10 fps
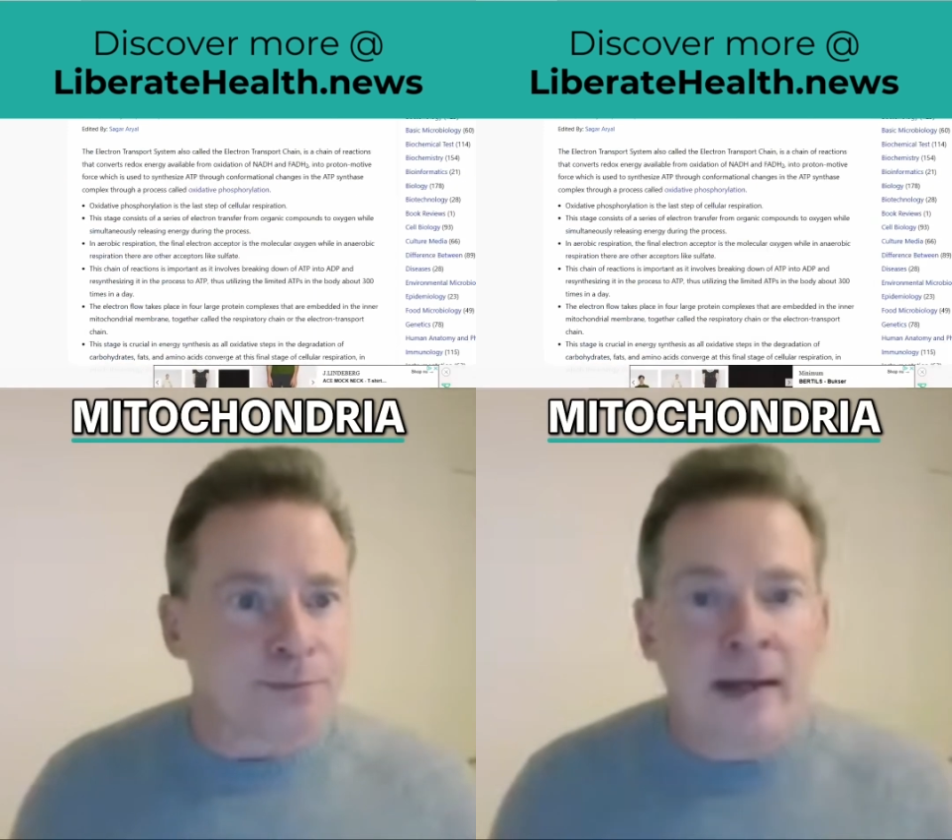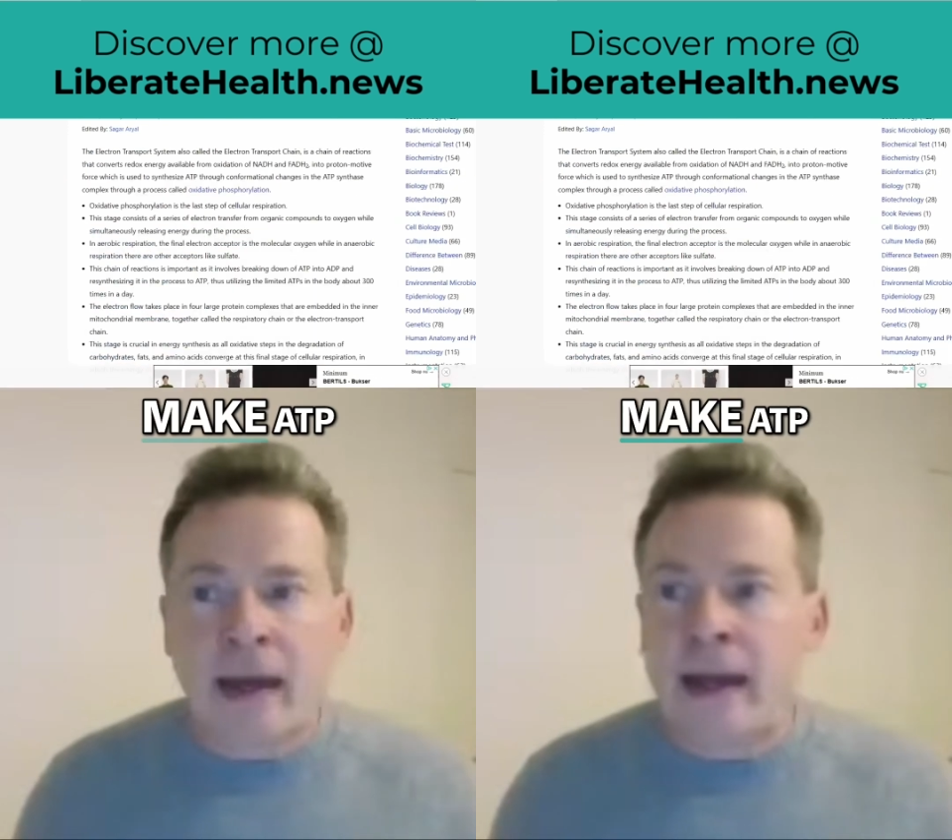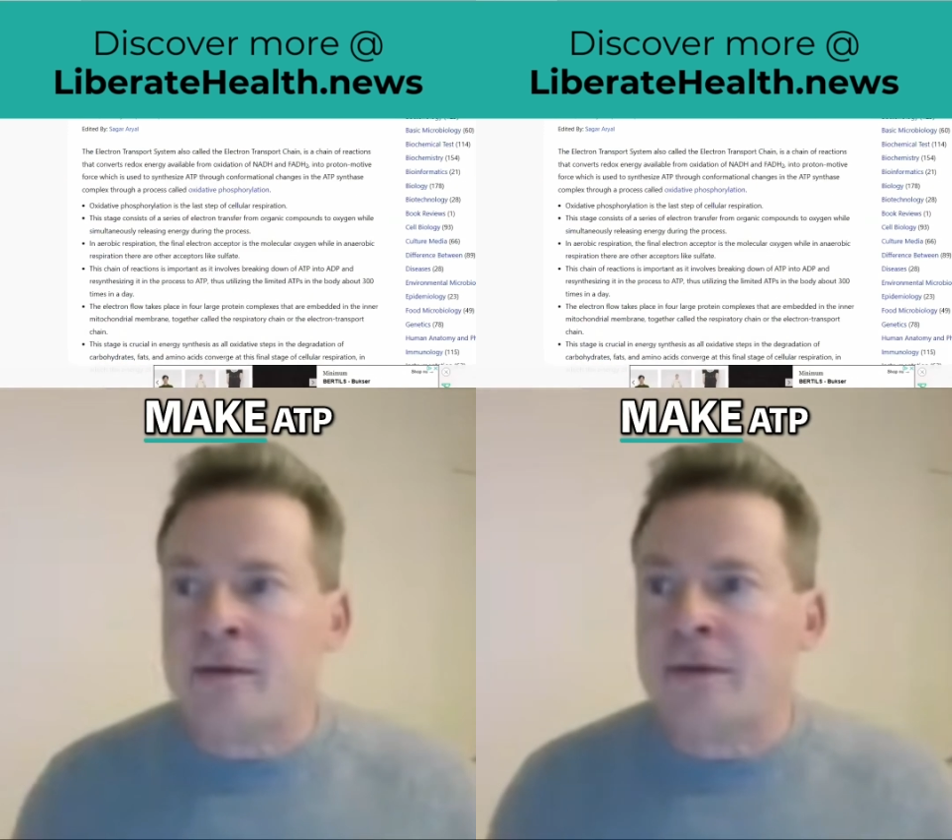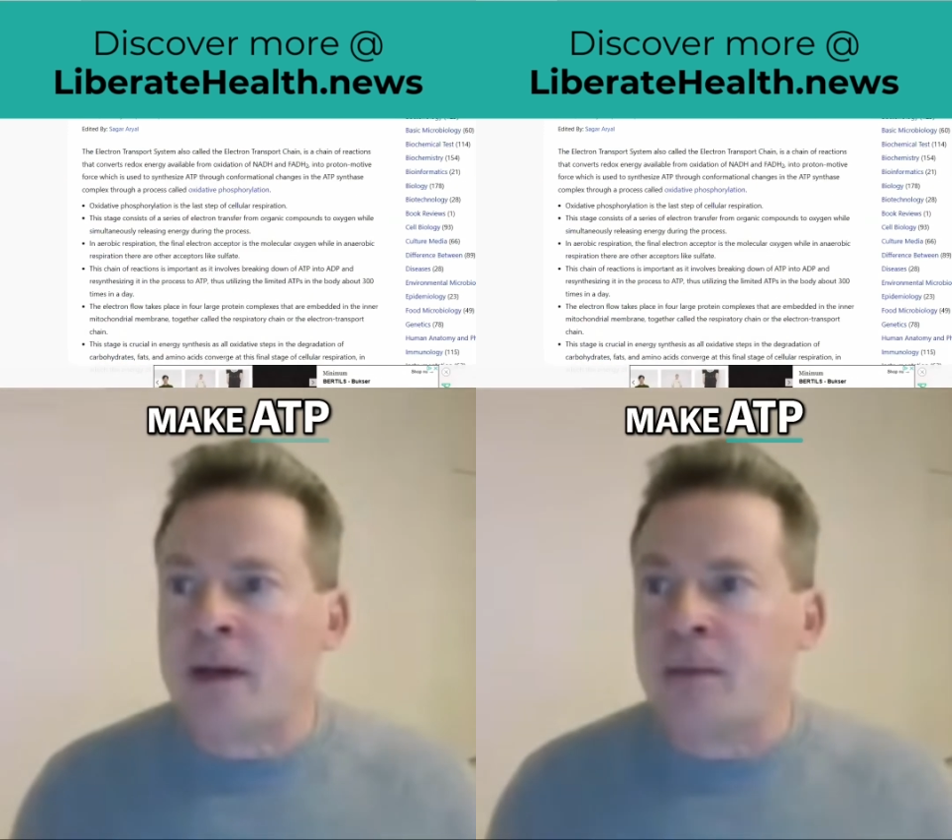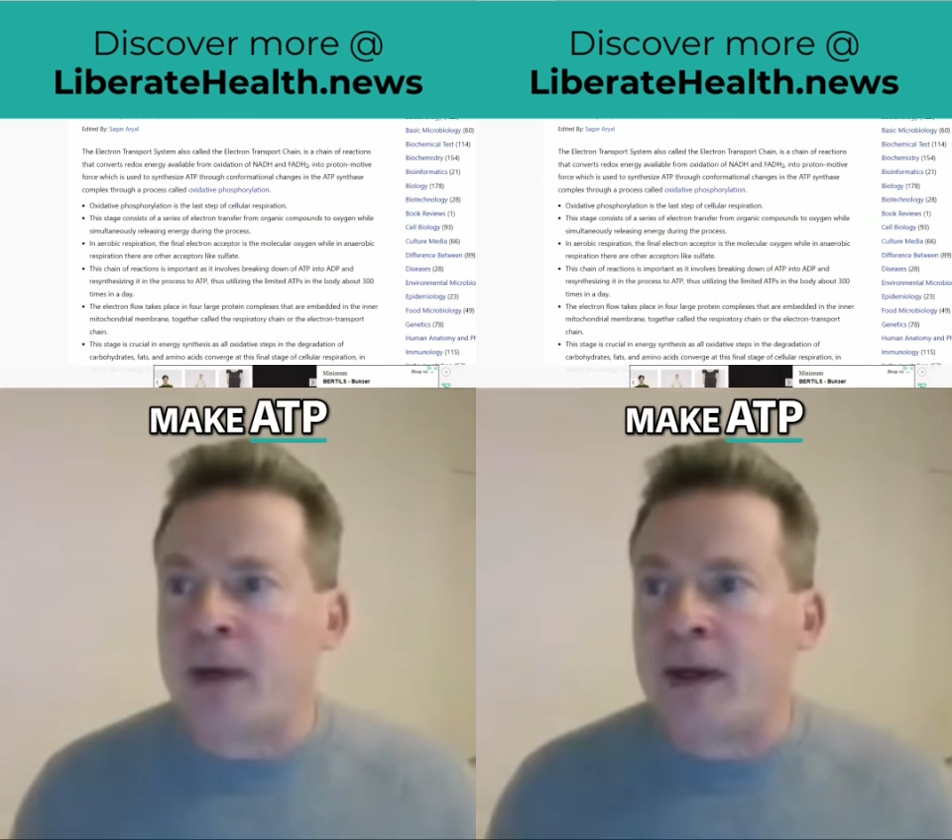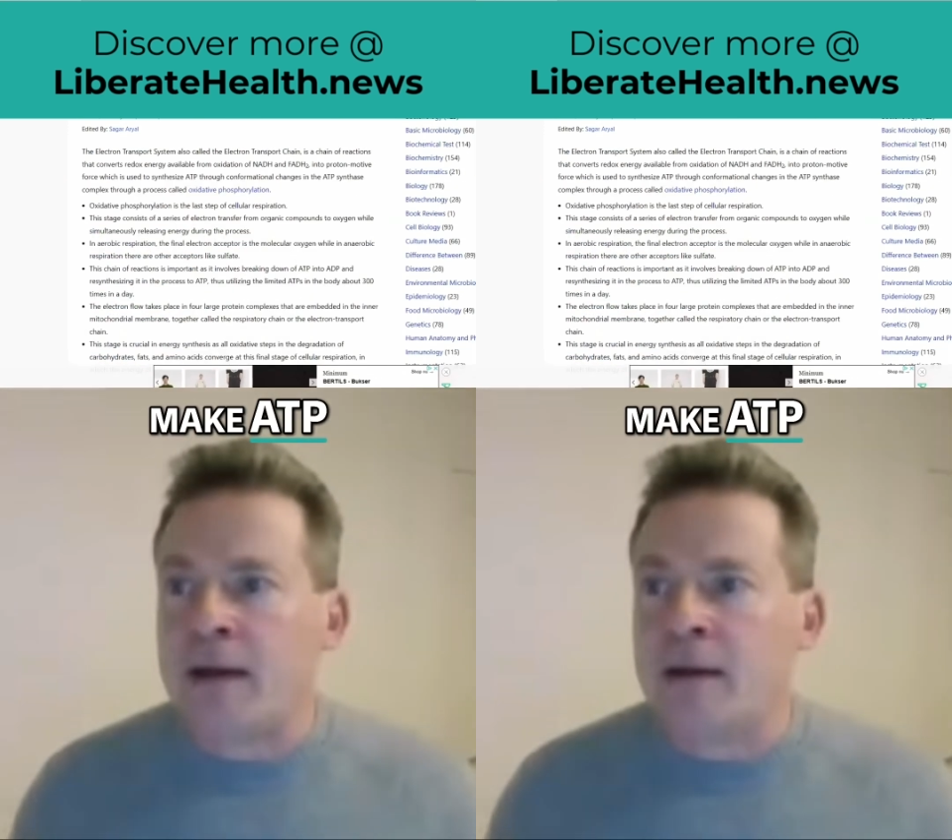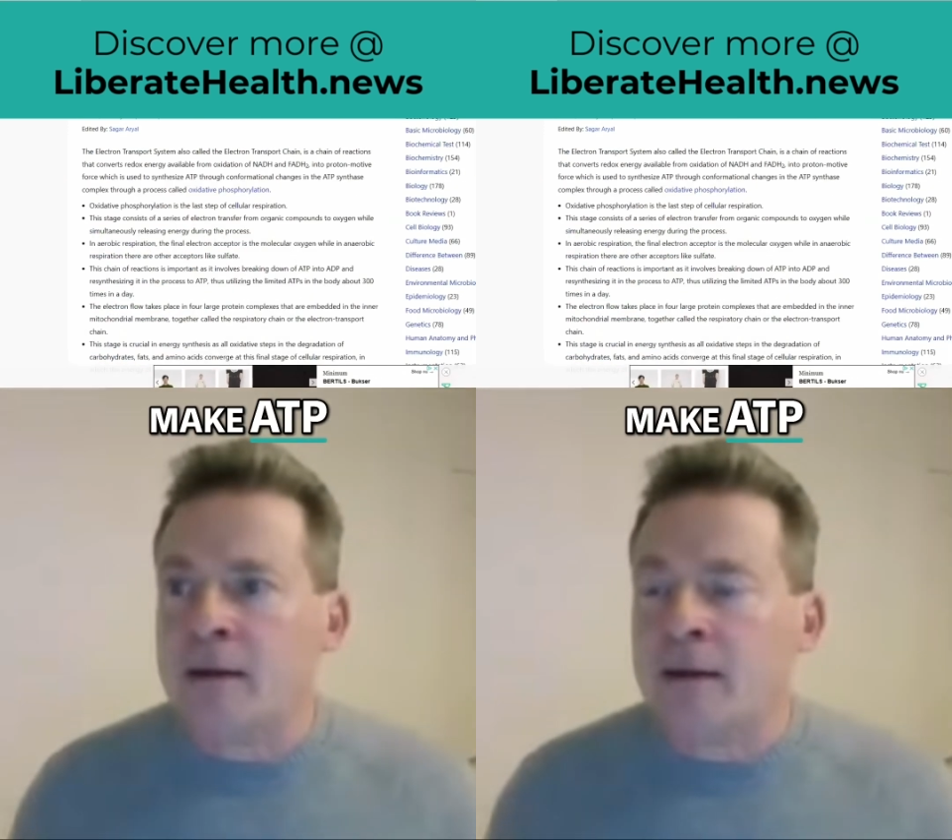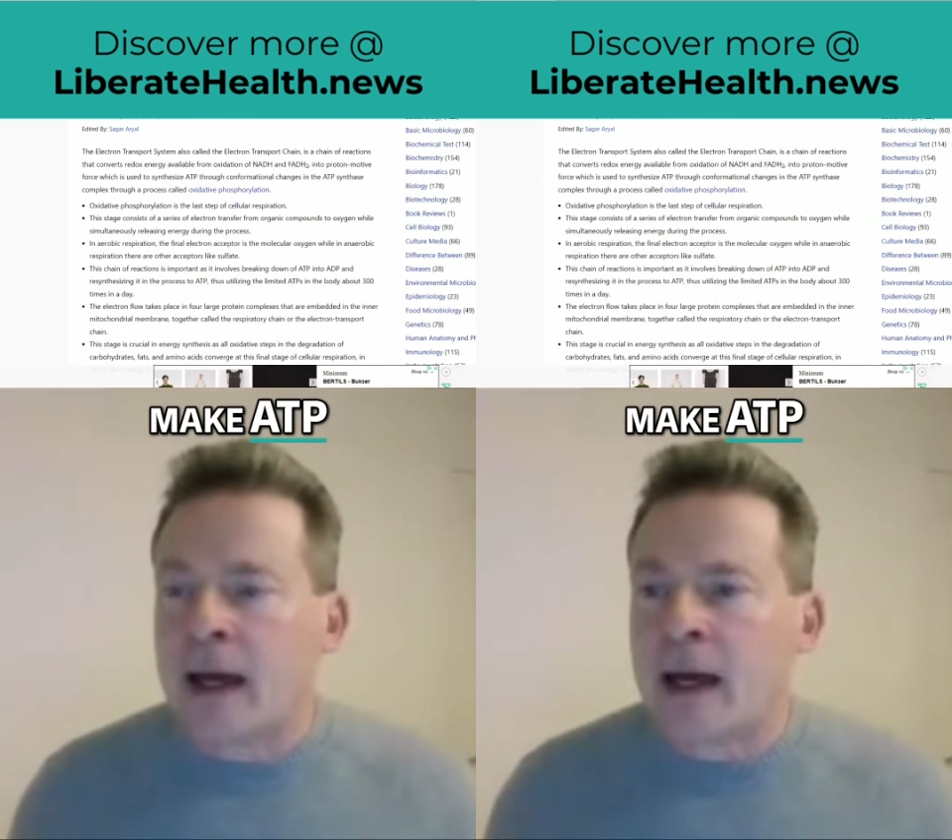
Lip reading: make ATP?